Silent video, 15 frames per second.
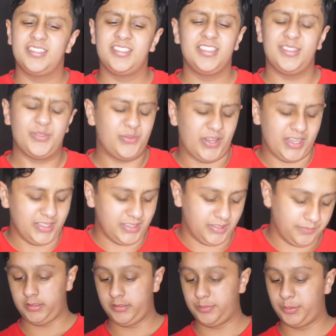It's fine.
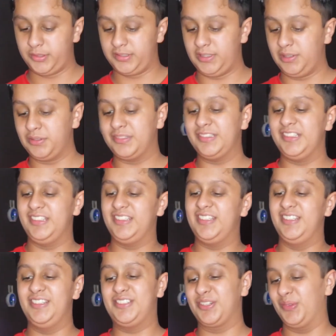This person also didn't
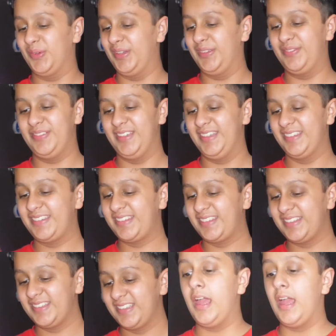enjoy Fitz.